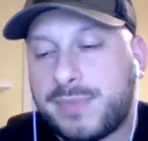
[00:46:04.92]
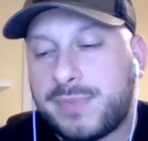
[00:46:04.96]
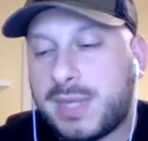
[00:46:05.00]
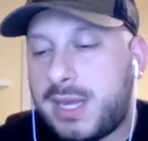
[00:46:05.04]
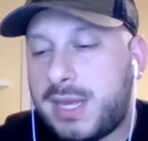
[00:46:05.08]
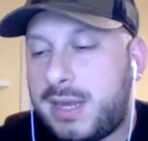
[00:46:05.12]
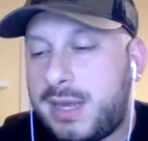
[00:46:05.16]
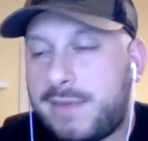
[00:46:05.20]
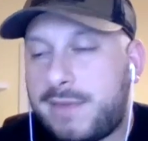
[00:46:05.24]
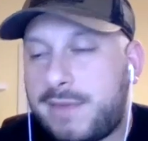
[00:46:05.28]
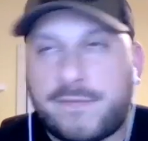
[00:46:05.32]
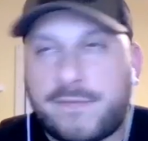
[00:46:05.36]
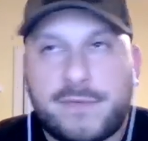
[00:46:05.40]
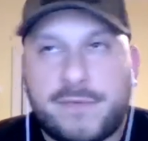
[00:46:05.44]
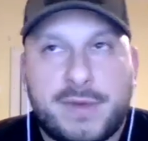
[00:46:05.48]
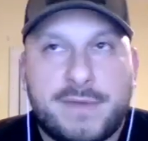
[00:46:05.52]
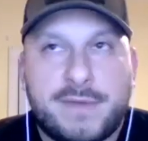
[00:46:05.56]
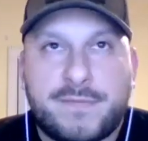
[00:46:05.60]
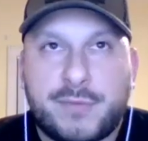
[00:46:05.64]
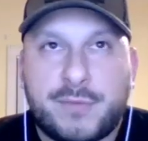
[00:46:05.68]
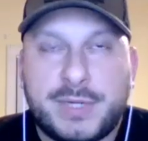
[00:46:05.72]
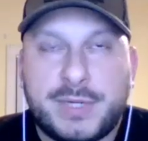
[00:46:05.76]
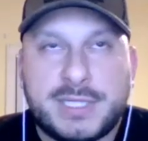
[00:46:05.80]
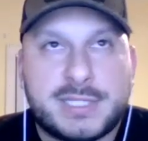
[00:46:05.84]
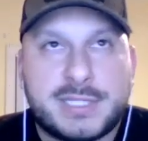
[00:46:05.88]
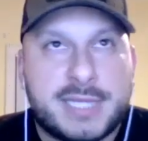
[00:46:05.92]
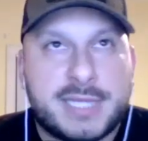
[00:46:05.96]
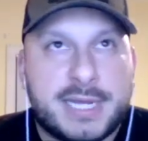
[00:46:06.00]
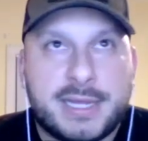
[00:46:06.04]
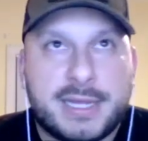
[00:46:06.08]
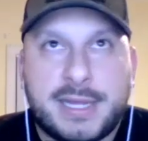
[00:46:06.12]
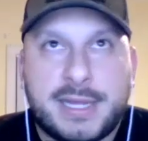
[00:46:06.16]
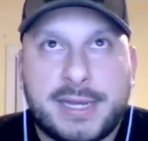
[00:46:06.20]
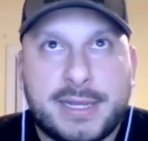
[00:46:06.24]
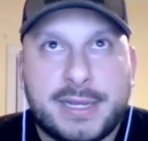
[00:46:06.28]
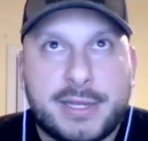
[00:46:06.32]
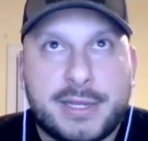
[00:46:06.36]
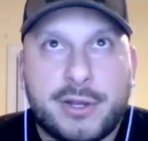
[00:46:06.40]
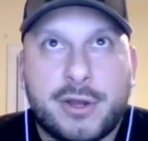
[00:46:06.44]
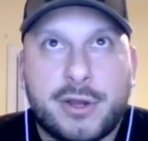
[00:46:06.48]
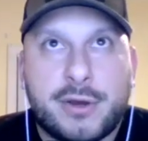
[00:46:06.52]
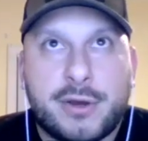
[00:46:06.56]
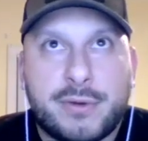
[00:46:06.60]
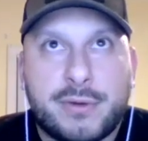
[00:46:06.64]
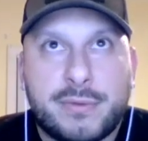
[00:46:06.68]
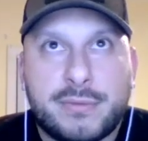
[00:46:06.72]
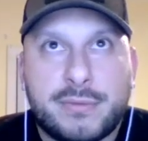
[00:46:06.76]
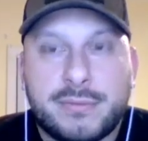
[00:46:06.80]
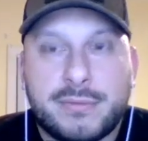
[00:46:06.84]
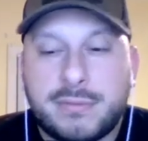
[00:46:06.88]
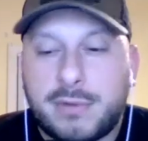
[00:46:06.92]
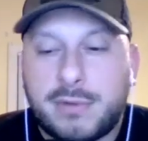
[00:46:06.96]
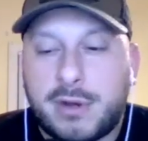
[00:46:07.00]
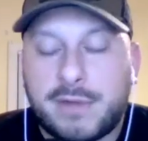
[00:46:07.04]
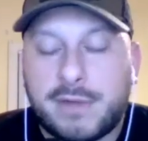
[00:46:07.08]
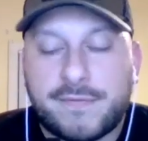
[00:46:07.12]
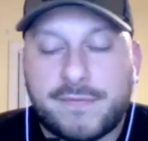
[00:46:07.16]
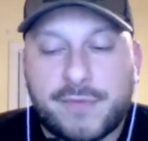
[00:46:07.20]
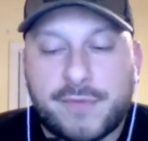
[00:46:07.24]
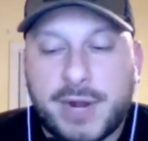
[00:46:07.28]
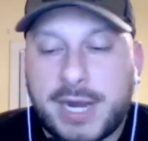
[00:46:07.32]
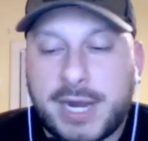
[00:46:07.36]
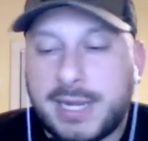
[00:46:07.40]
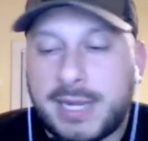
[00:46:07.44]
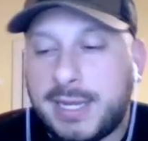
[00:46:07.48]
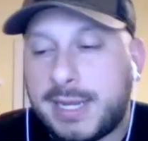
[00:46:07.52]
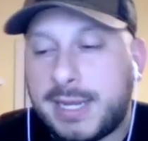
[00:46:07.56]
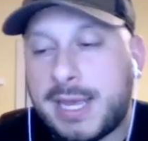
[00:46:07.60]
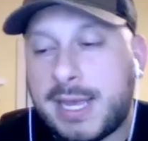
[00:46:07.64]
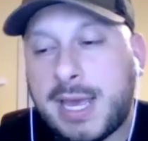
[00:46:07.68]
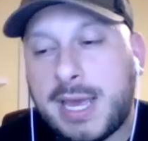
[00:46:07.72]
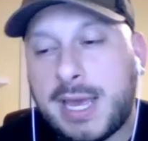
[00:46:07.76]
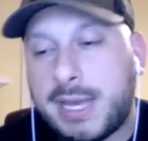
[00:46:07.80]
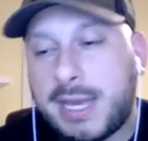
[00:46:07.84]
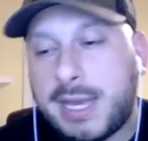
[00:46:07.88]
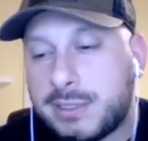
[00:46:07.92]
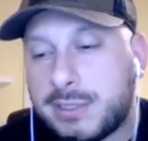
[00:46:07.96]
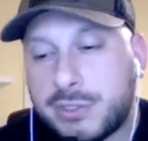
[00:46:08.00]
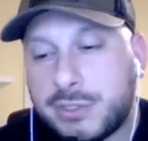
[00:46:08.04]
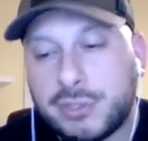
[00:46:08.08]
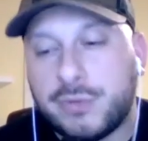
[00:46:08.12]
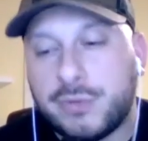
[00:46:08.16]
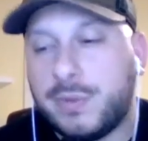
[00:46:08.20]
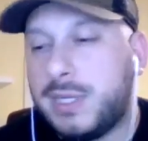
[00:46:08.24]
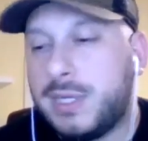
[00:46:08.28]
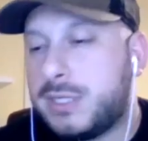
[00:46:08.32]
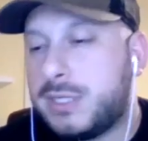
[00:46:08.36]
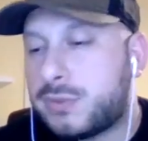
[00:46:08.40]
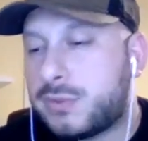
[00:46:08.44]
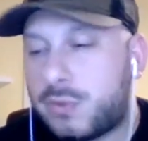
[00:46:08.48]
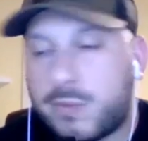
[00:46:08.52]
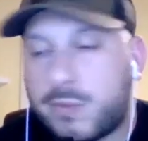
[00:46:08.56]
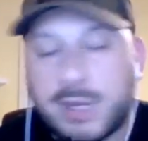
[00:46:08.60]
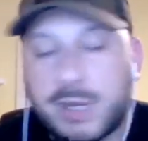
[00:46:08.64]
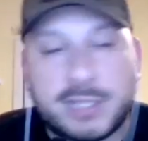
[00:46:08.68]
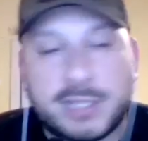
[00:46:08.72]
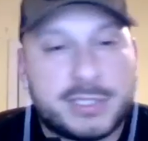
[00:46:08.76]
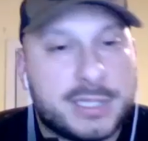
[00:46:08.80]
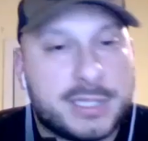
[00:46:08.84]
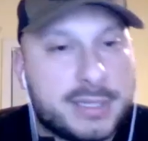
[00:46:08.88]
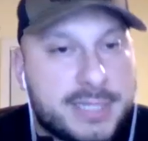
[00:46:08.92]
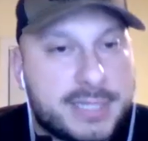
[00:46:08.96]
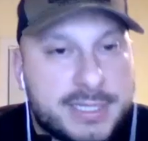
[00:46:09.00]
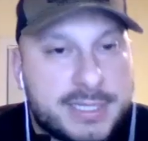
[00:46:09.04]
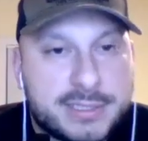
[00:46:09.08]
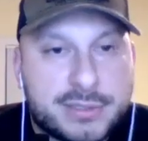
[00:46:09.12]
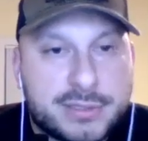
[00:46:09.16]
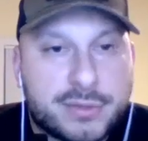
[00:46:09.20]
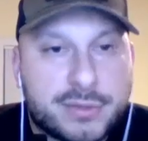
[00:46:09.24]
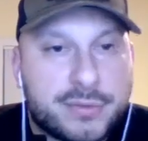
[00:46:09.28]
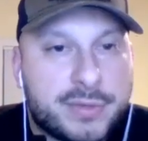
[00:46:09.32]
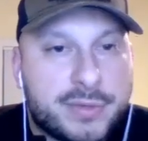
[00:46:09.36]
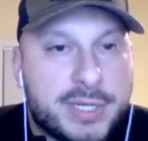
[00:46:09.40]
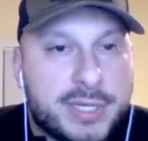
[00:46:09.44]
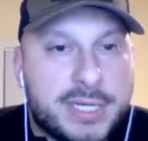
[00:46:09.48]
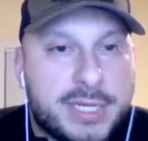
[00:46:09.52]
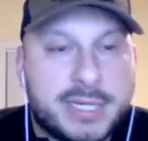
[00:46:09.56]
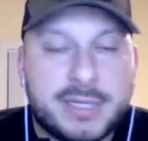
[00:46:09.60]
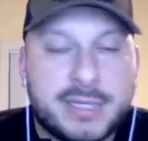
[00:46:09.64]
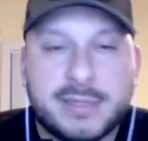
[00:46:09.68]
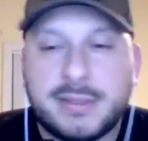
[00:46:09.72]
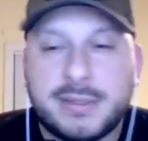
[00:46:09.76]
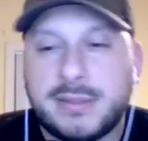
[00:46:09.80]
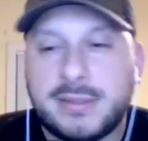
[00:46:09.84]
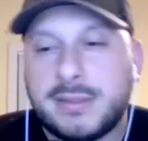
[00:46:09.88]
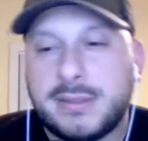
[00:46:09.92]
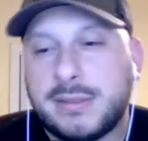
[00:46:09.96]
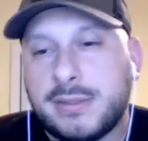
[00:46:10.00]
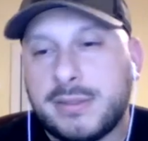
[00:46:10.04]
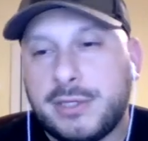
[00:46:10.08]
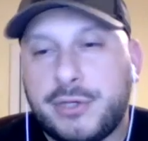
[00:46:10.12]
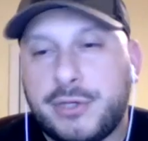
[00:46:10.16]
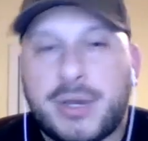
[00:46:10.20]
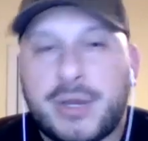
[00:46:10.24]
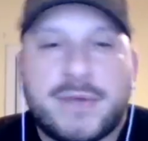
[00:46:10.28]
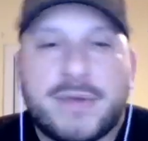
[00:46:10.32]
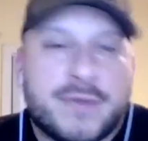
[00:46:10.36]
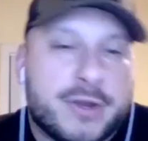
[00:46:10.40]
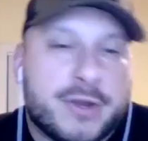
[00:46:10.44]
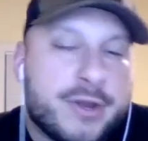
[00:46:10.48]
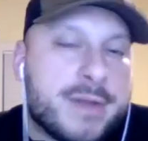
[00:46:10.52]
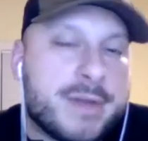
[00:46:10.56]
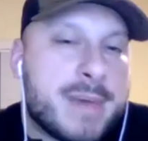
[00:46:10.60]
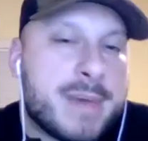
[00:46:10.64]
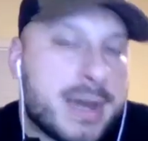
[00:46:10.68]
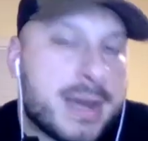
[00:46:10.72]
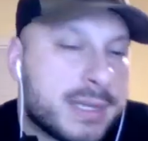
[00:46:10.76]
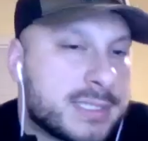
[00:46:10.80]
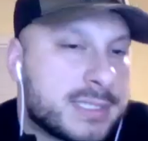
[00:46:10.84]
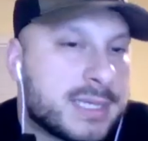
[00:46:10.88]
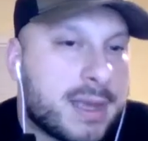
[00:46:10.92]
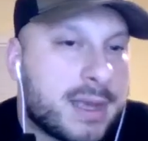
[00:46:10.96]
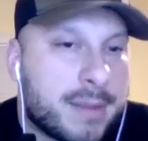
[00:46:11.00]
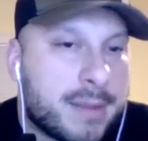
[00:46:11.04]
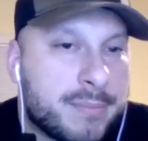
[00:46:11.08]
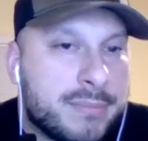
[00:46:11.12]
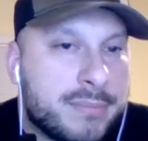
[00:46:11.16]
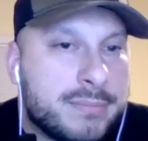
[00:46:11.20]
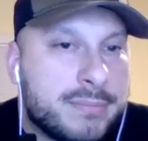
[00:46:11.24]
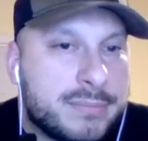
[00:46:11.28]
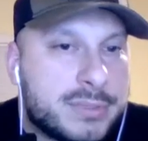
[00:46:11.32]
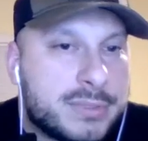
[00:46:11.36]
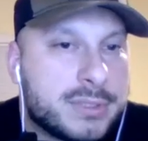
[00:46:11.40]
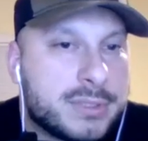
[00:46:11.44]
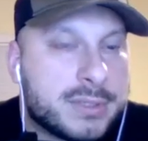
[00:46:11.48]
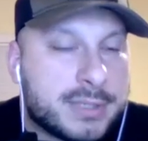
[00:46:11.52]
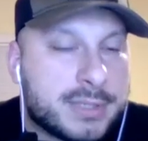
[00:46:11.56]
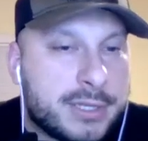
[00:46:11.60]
if we say like, on Friday, like, hey, in 2 weeks we're watching these three, you have a good amount of time to,